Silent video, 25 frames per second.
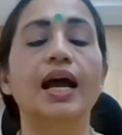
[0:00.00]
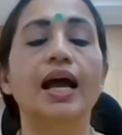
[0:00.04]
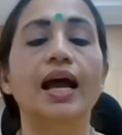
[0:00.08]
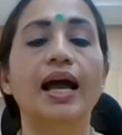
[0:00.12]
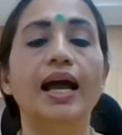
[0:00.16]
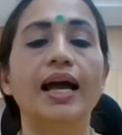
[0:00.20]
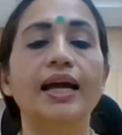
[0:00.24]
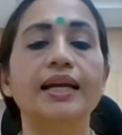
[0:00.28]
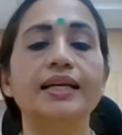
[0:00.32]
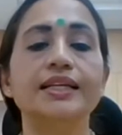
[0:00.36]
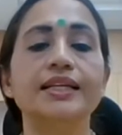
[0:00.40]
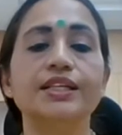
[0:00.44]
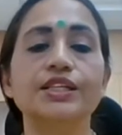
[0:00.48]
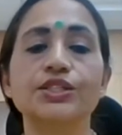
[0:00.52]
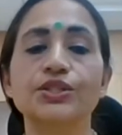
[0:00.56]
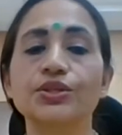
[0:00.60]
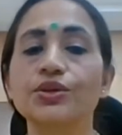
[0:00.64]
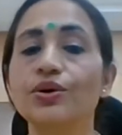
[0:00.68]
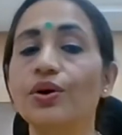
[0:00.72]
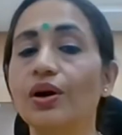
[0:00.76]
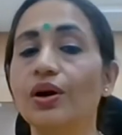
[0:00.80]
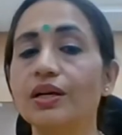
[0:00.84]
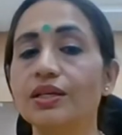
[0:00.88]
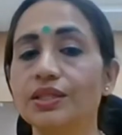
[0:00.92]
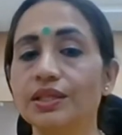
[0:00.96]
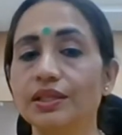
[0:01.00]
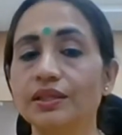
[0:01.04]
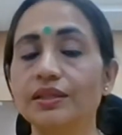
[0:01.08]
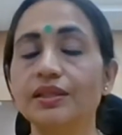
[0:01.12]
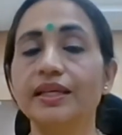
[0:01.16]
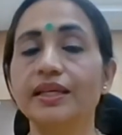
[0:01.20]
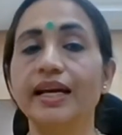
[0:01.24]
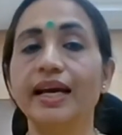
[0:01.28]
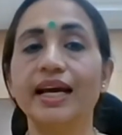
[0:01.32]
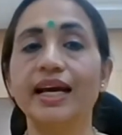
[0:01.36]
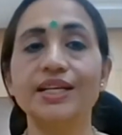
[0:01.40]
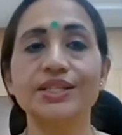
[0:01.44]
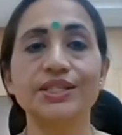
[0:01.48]
and it is called
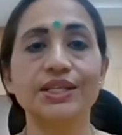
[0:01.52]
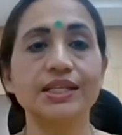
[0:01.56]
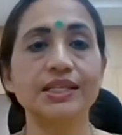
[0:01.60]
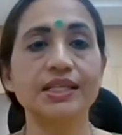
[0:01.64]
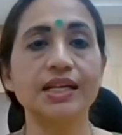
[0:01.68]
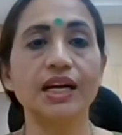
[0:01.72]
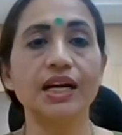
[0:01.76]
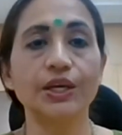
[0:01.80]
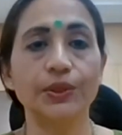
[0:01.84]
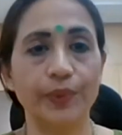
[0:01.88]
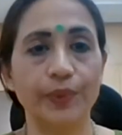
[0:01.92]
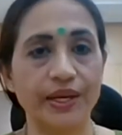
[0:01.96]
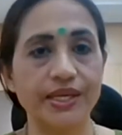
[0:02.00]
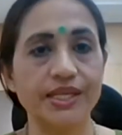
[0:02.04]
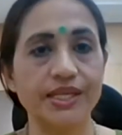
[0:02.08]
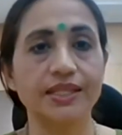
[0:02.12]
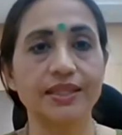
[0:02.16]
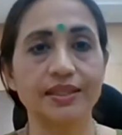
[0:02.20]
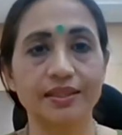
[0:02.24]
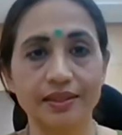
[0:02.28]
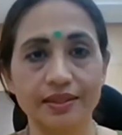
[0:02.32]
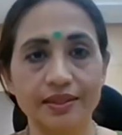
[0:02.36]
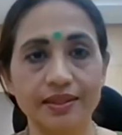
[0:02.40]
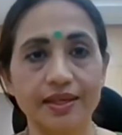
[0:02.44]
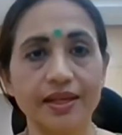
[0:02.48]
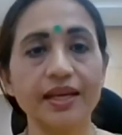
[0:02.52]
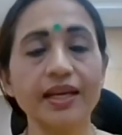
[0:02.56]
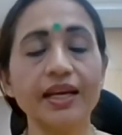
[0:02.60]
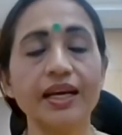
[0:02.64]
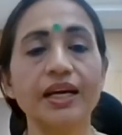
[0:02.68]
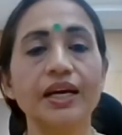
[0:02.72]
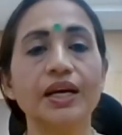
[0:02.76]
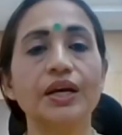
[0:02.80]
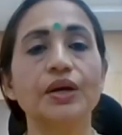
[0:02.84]
generally Agenda 2030,